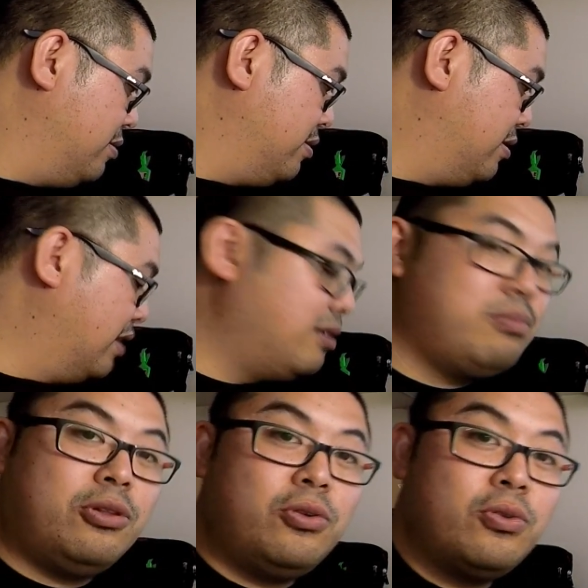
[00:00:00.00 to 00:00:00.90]
Thunder
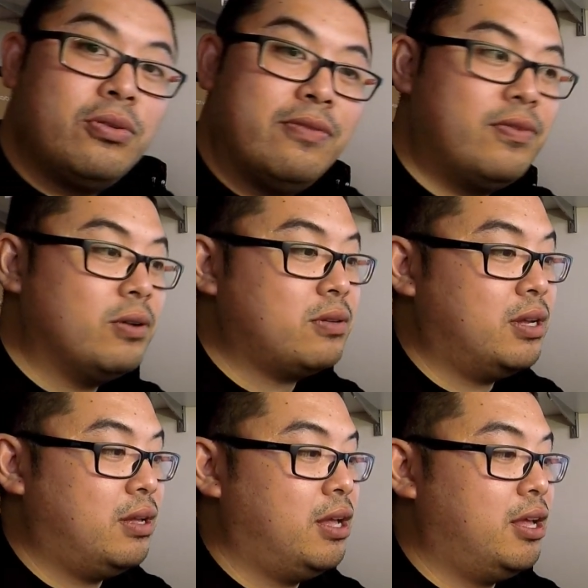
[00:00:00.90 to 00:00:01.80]
Blue
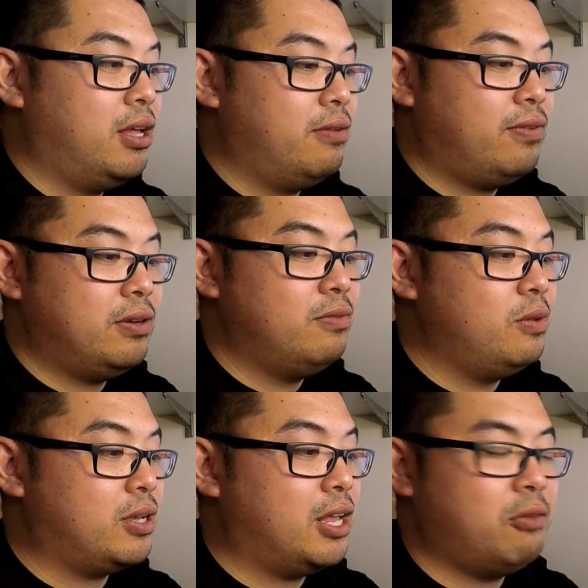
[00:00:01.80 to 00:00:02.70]
Thunder Blue
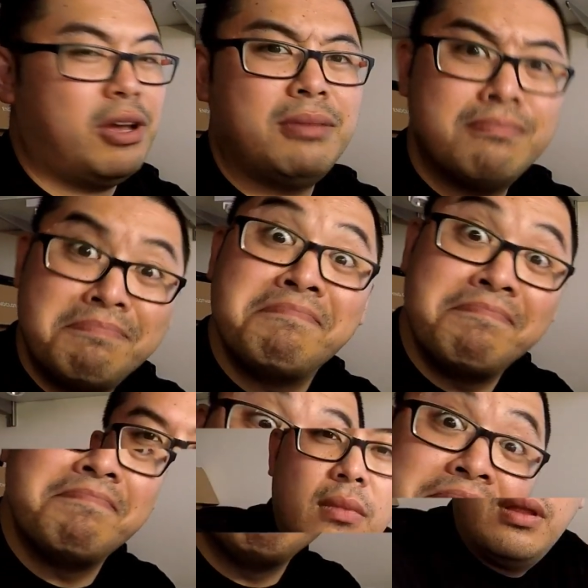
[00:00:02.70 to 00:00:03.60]
colorway.
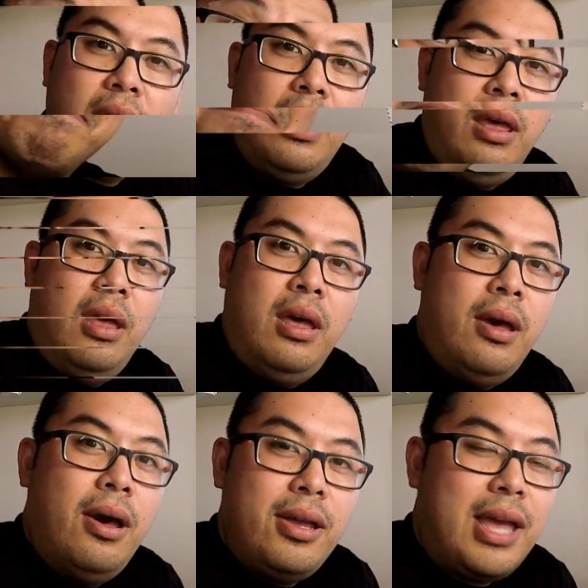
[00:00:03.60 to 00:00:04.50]

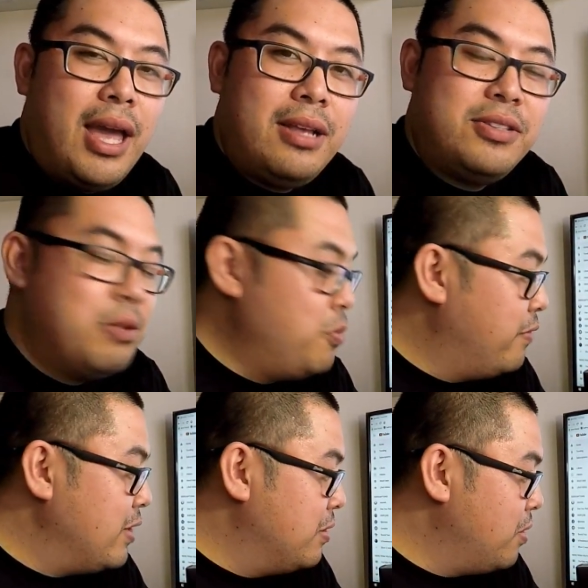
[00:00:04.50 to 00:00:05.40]
Okay, so
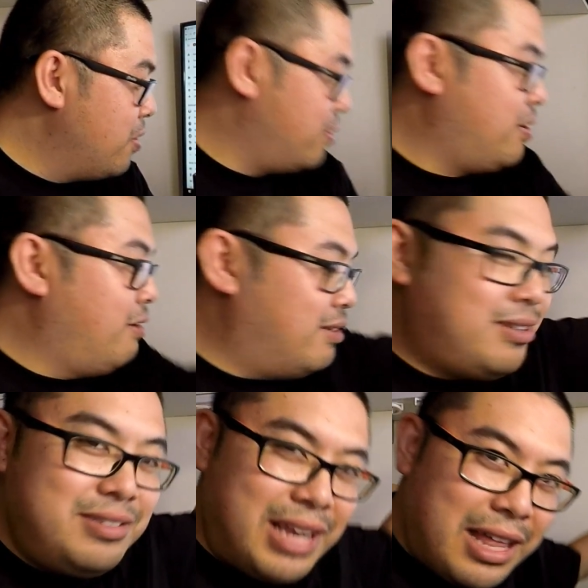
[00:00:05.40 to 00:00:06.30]
moving along, I've got
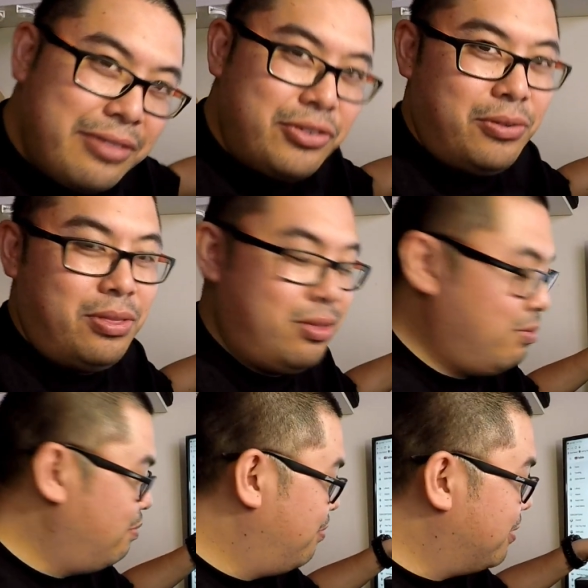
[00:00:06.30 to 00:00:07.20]
another Jordan
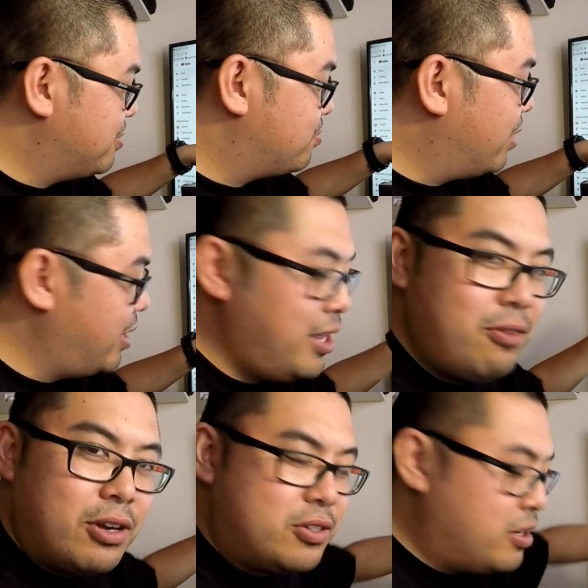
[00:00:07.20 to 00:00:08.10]
box right here,
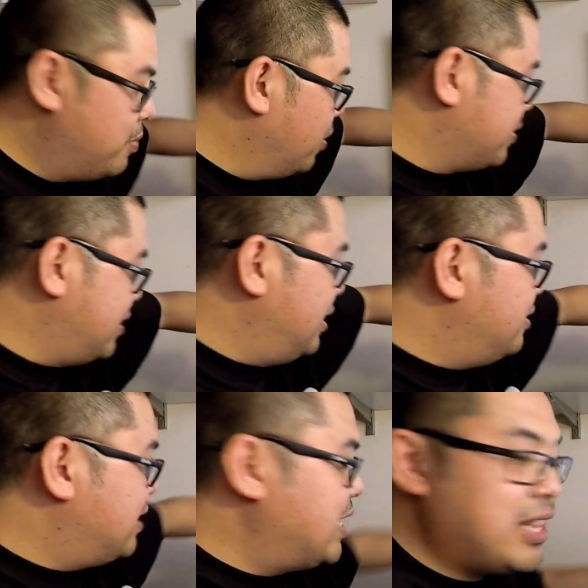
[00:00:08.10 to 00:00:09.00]
retro box. It
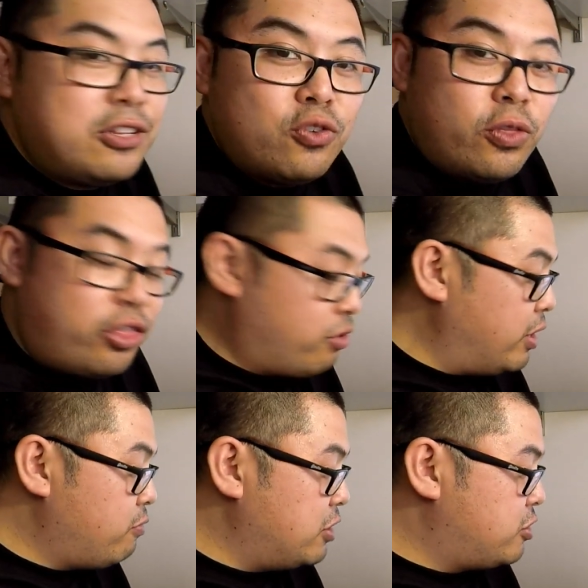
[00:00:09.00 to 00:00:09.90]
is another Jordan 3
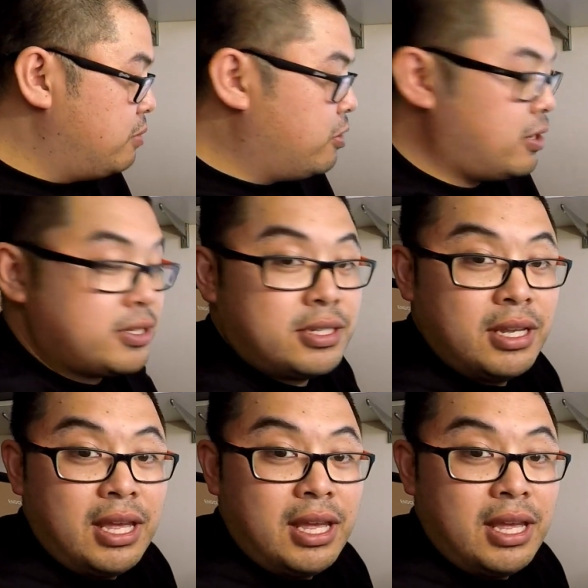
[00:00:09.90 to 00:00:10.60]
retro box.